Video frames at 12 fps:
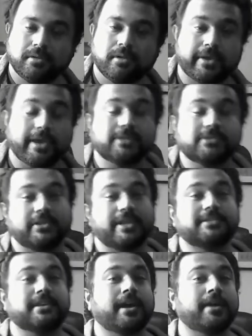Okay, so the
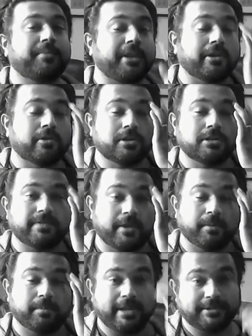entire pre-chorus we're
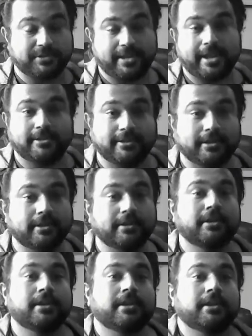going to play together.
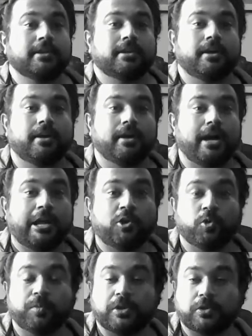I
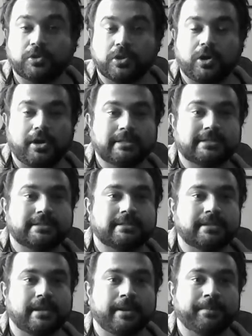hope you know the
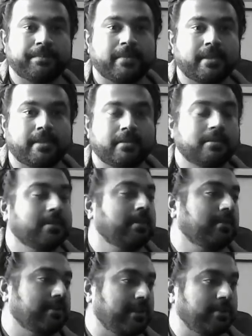chords.
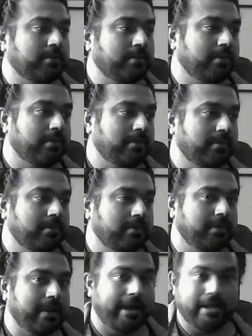Can you?
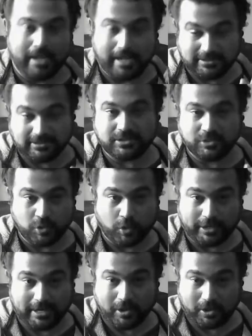I'll just
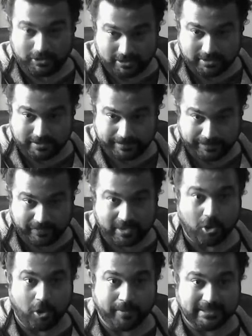note it down on the
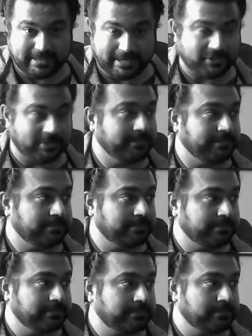comment section.
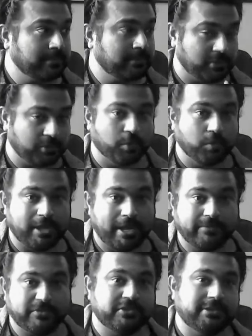So 2
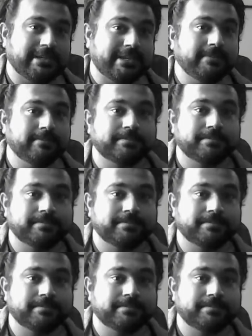times G.